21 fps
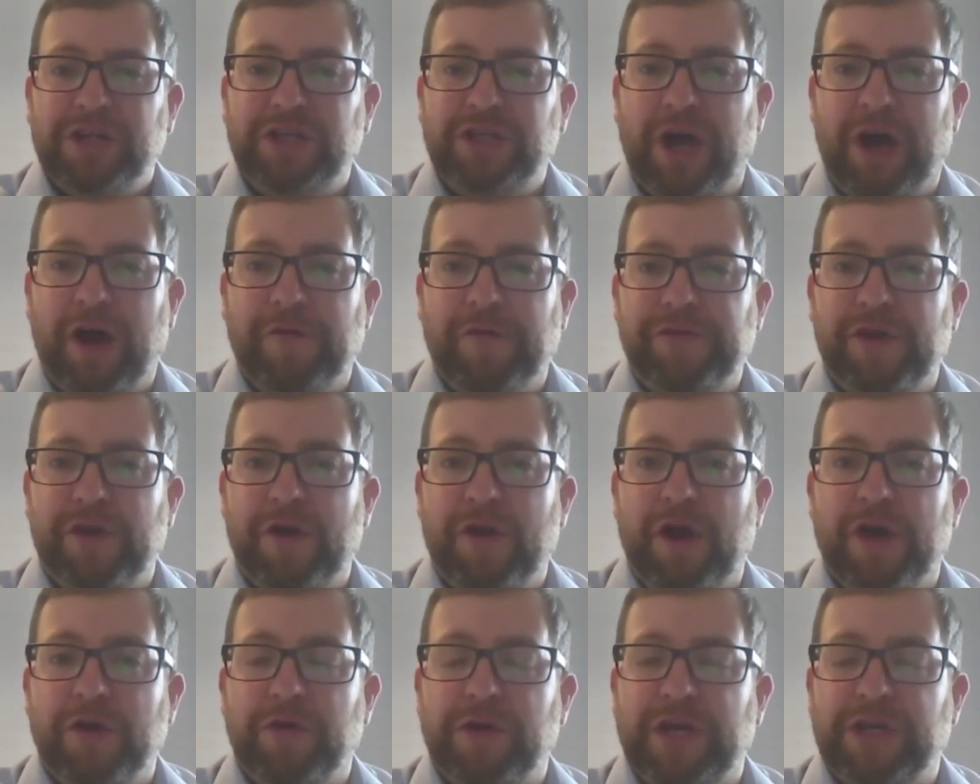Are
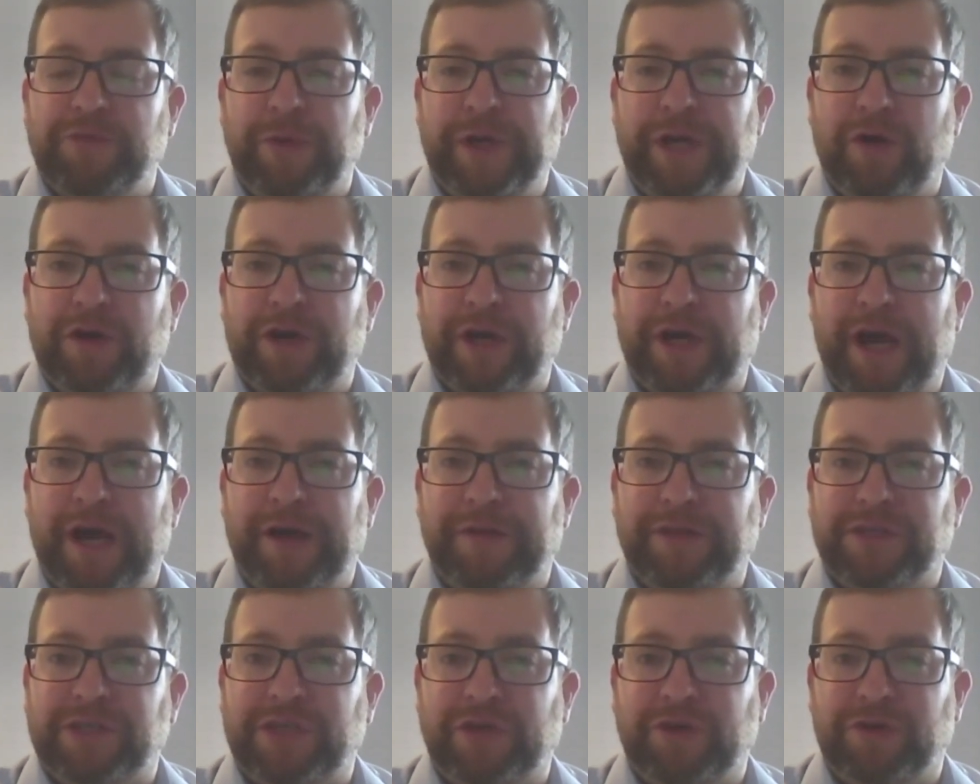we looking at
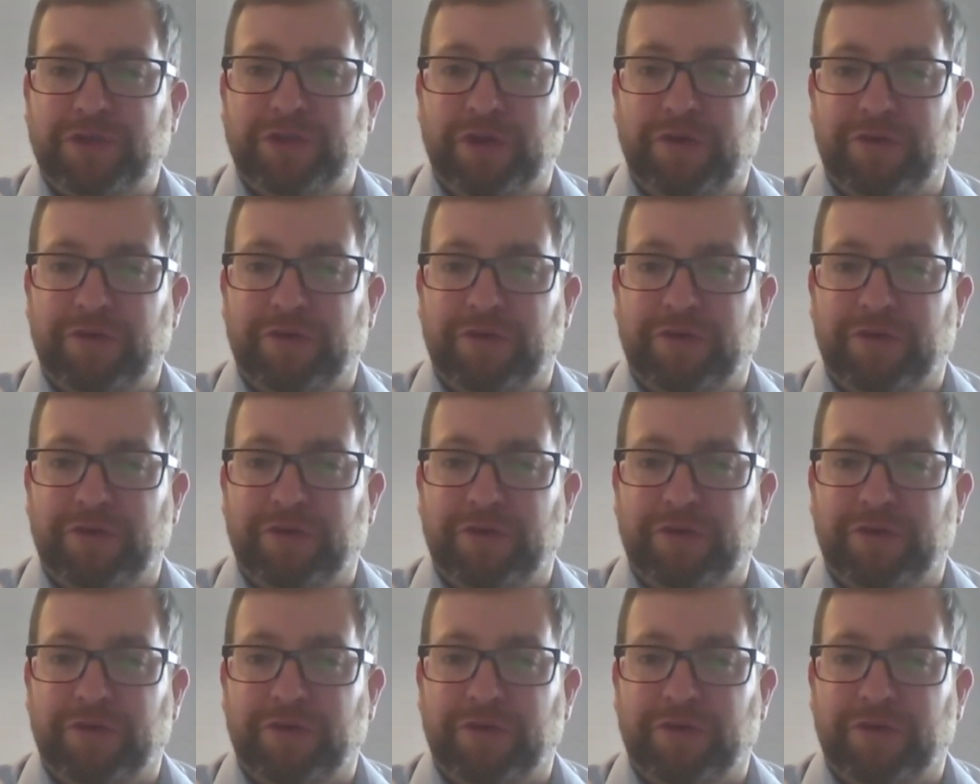the sort